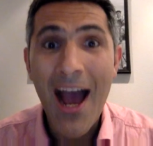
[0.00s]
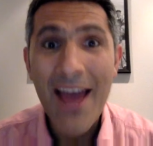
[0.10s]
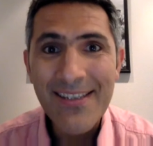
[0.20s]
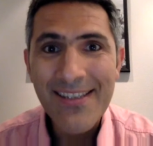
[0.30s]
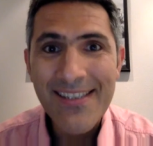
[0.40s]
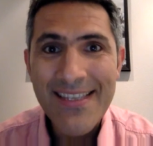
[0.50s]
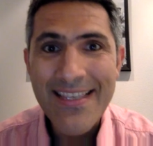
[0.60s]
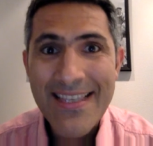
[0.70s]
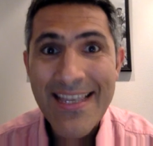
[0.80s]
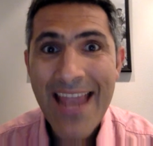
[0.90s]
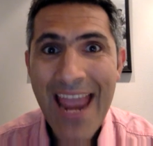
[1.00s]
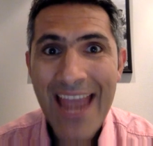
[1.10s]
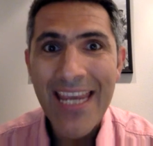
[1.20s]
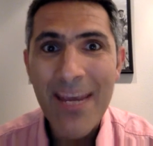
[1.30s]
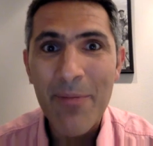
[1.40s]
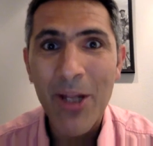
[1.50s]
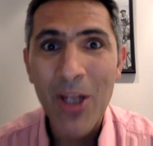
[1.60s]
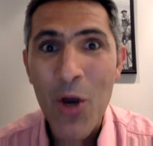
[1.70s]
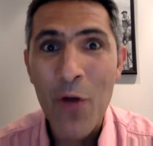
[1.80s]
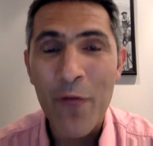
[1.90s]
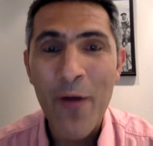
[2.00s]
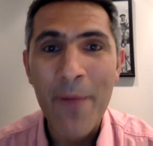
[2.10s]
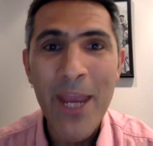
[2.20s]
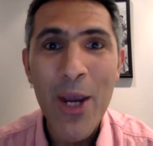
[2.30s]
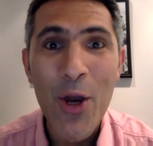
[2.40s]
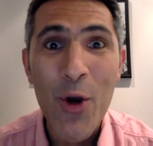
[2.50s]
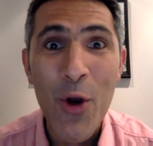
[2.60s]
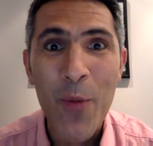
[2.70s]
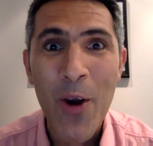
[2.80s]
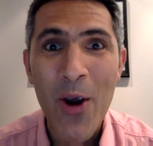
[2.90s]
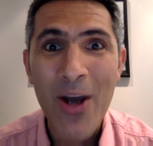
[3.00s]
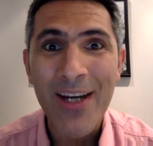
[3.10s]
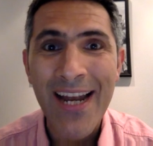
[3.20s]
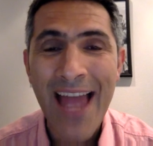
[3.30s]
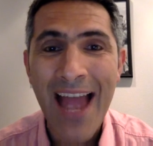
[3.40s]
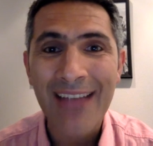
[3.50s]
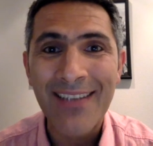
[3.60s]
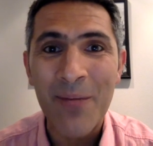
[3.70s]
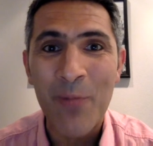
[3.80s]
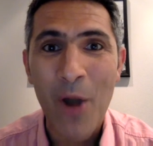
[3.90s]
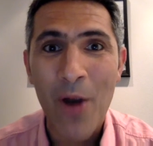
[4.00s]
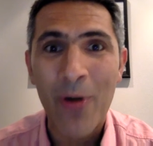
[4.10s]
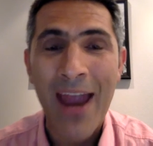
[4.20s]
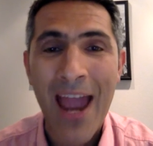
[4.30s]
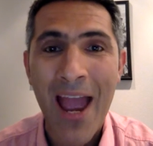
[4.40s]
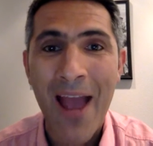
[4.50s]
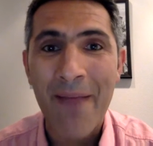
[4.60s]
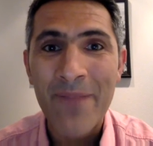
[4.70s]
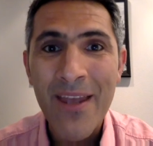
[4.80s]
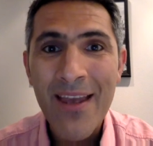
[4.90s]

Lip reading: Hi, this is Nikki Ballou from the Uber Connecting Program.